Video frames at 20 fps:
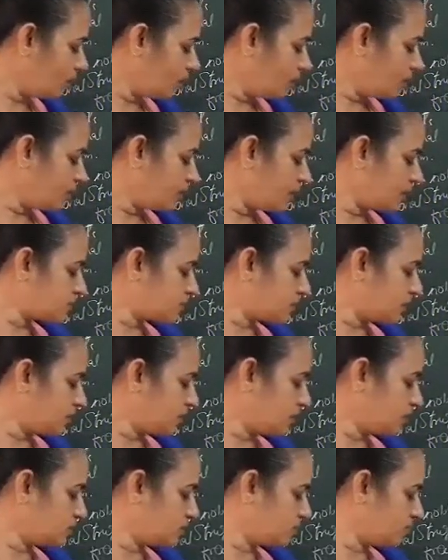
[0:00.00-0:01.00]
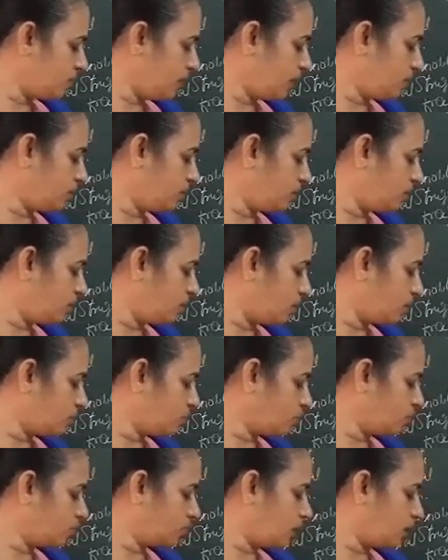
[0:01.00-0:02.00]
Next, it is made
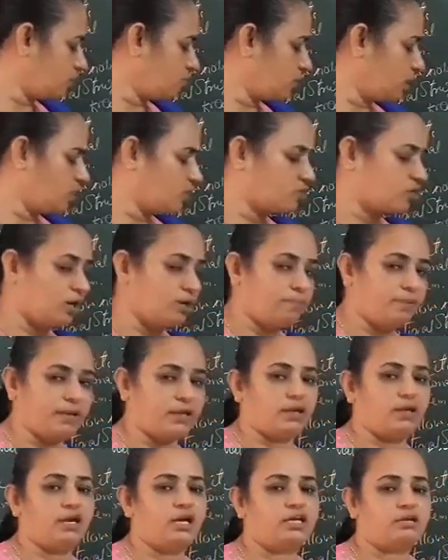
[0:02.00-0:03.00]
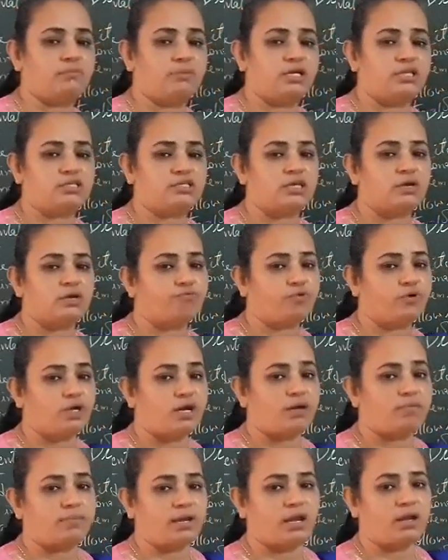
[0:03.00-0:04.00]
to give the equal pay. It means if we
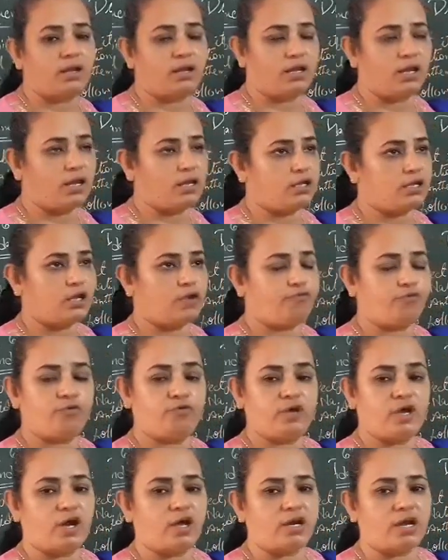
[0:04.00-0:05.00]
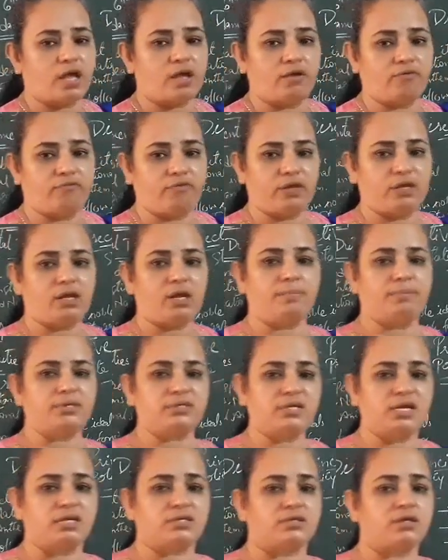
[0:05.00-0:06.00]
are having a
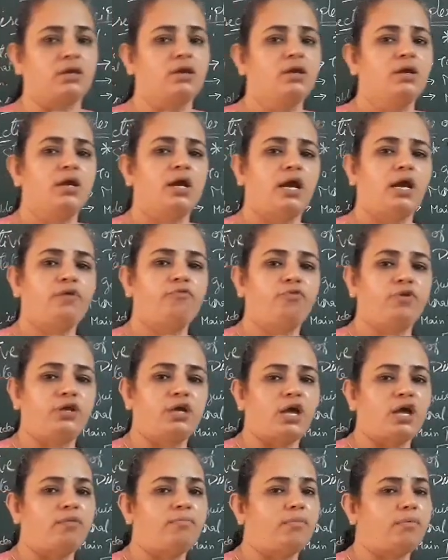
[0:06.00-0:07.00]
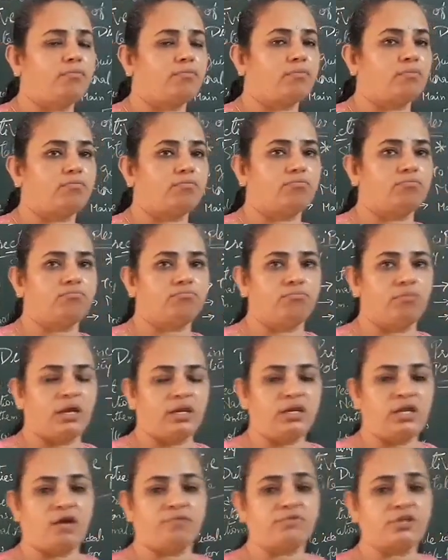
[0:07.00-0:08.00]
business and we have
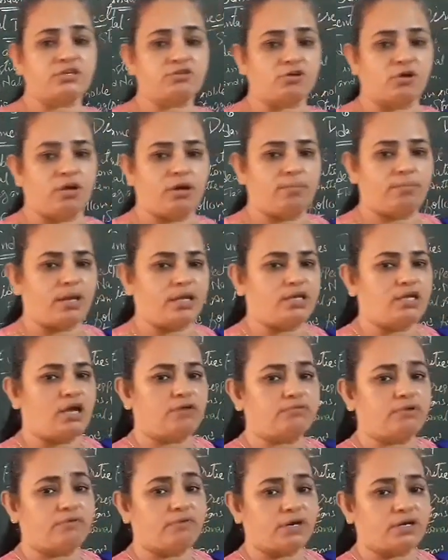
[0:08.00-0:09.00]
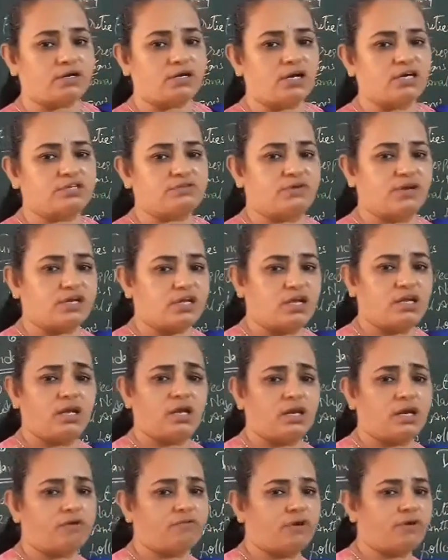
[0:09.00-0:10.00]
many of the workers working
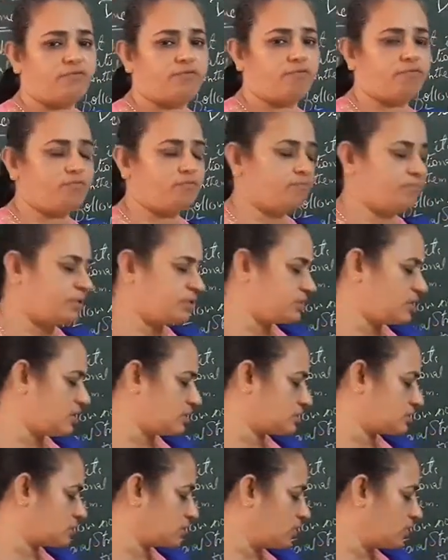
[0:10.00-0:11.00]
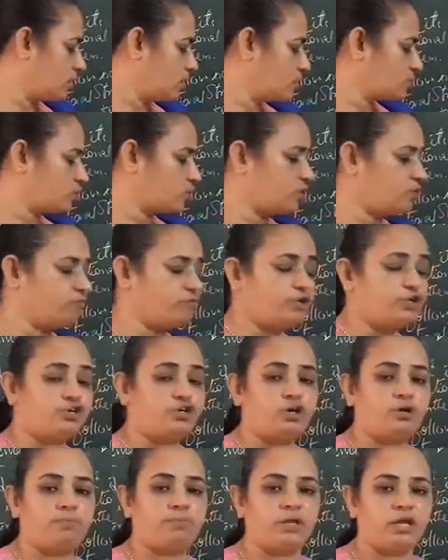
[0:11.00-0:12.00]
in our business, so we
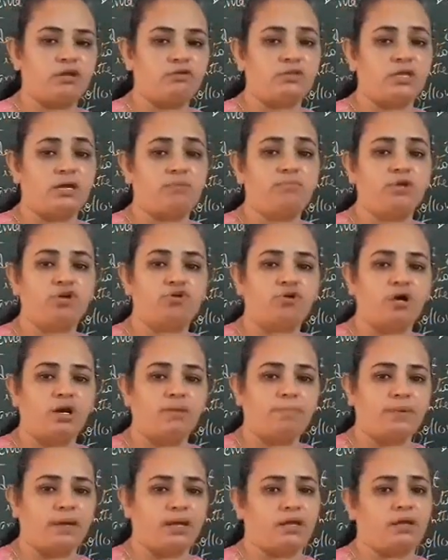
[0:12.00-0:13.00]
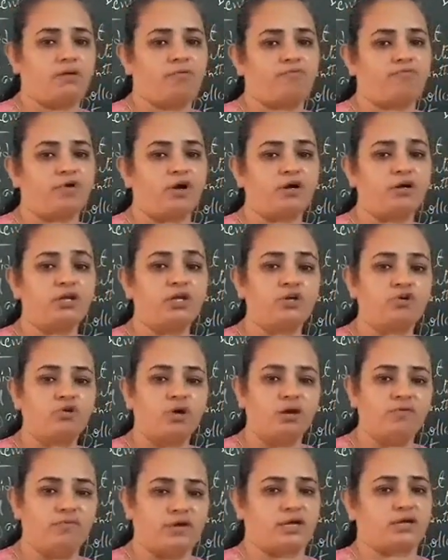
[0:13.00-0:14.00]
should give them equal pay for
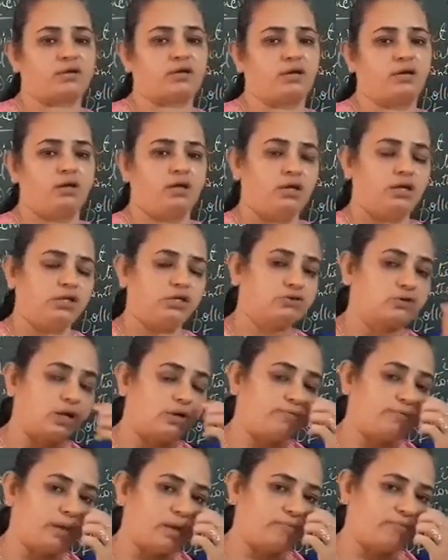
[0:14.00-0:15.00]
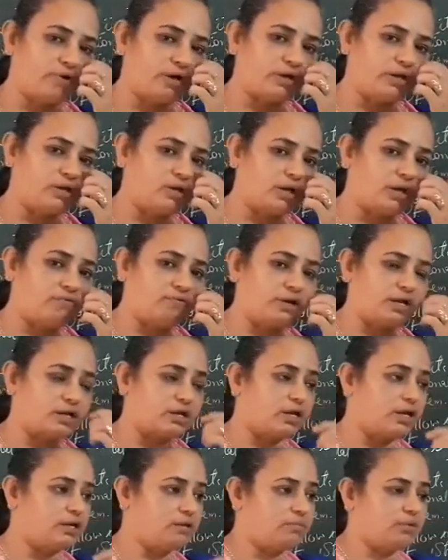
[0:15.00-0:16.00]
equal work. Equal pay for equal work.
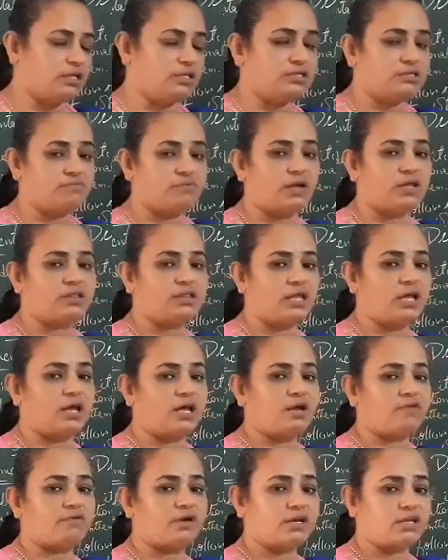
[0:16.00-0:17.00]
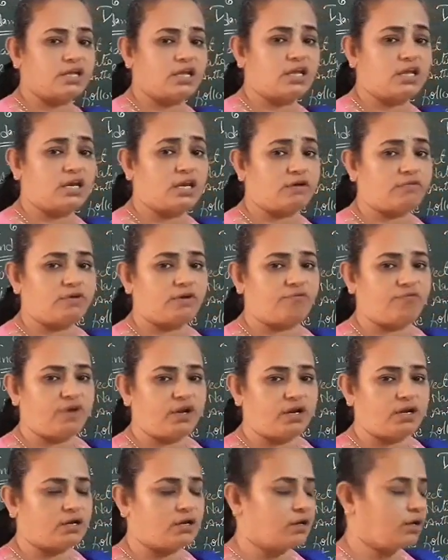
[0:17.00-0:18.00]
It means when they are working in our
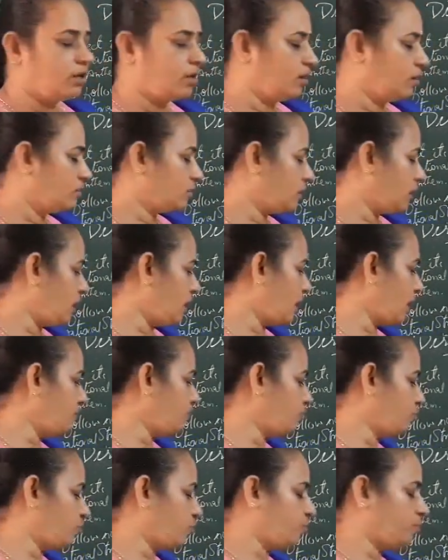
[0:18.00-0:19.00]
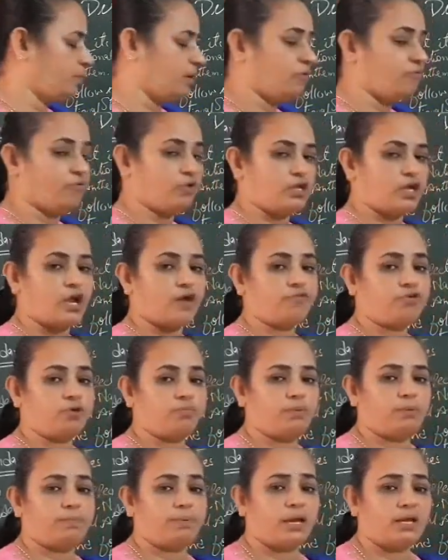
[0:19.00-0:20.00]
field, we have to
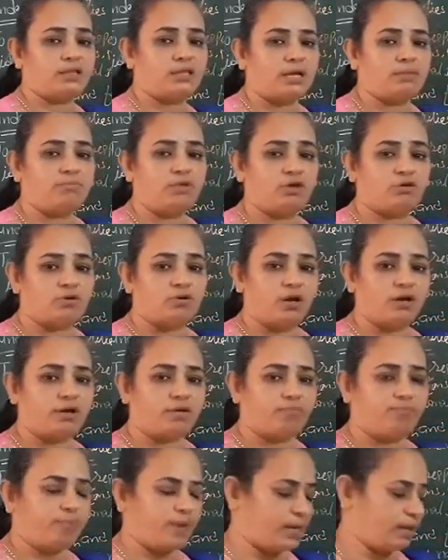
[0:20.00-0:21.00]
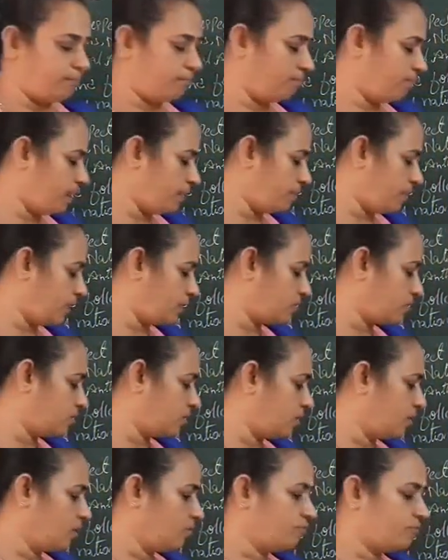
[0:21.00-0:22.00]
be paid them equal payment.
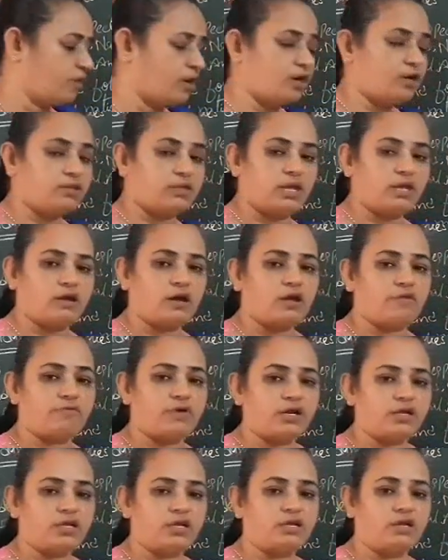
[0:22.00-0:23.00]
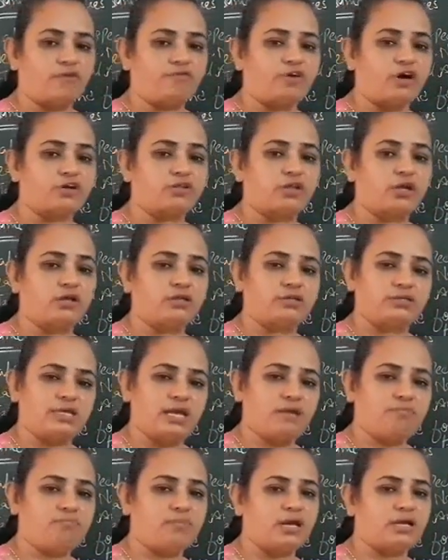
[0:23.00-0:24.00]
For they are working for the
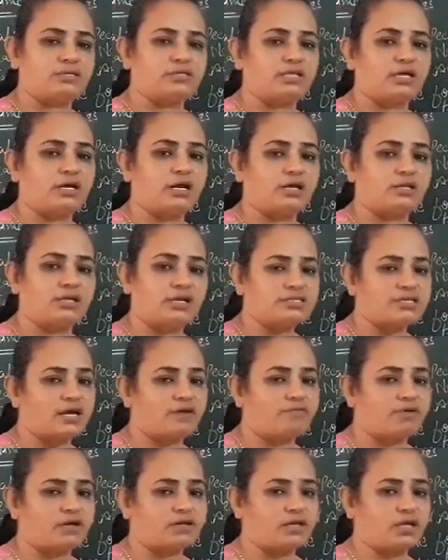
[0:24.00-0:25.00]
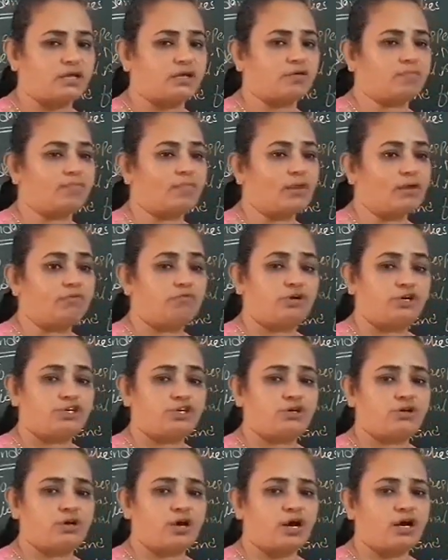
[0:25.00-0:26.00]
same as the others are working. We
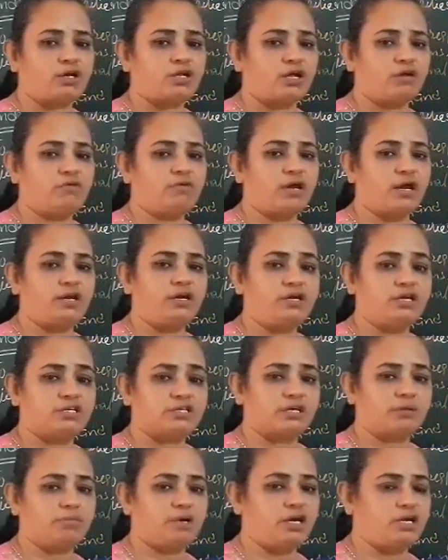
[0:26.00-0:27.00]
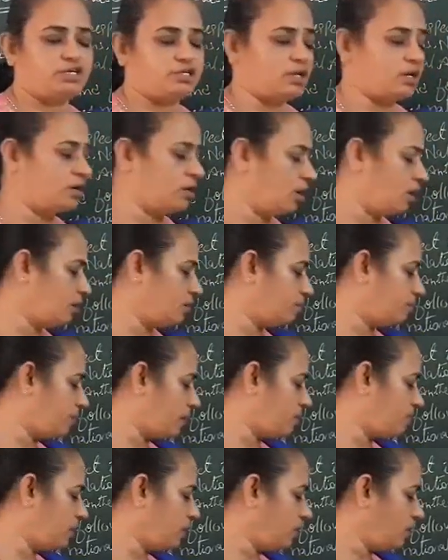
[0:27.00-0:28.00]
should not give any discrimination
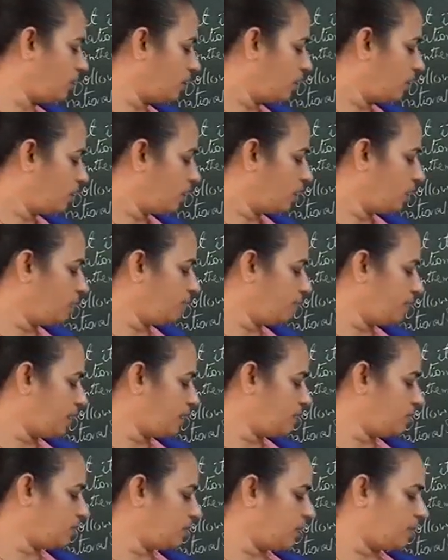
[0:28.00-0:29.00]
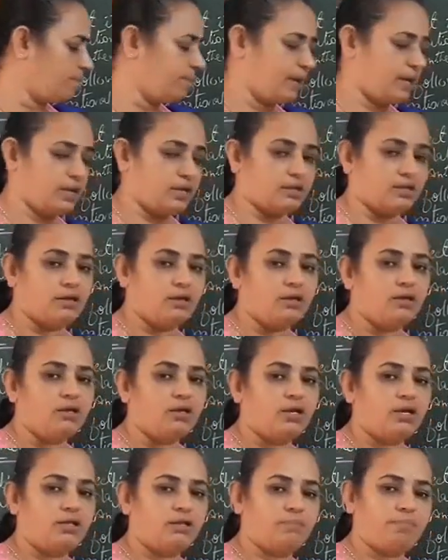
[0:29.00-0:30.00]
in paying their pay,
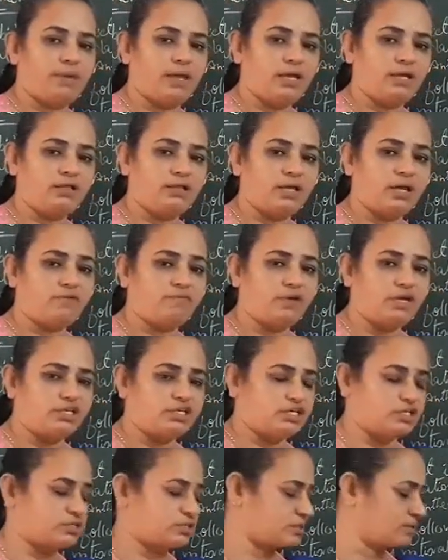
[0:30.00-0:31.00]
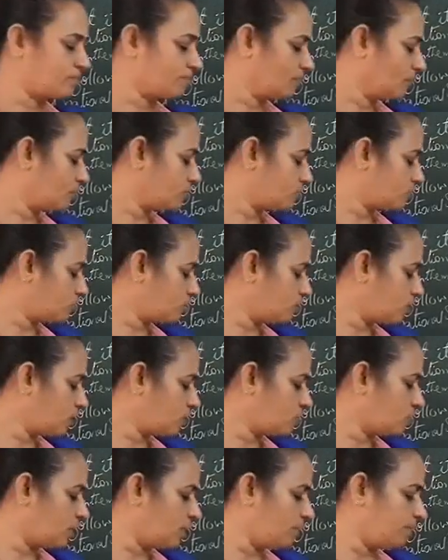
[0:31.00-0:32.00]
in paying their wages. So the
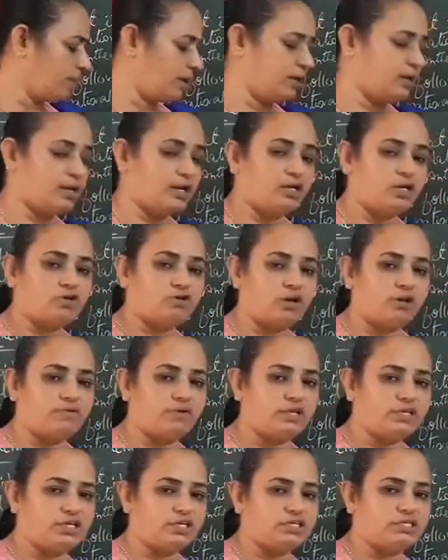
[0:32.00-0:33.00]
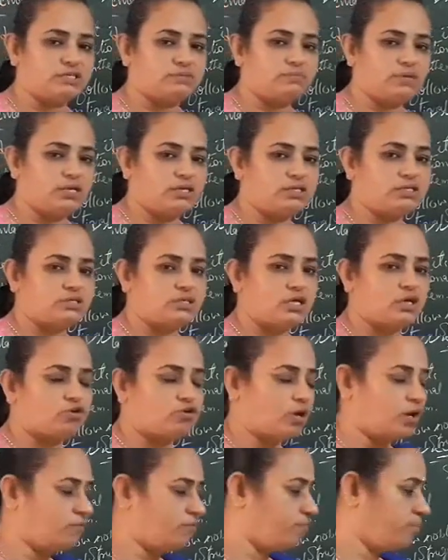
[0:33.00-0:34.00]
equal pay and equal wages means
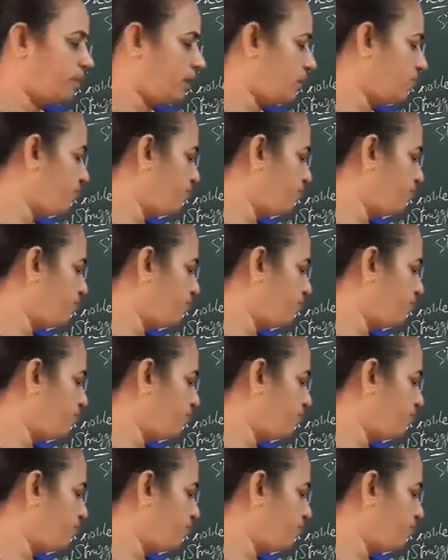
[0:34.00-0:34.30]
equal pay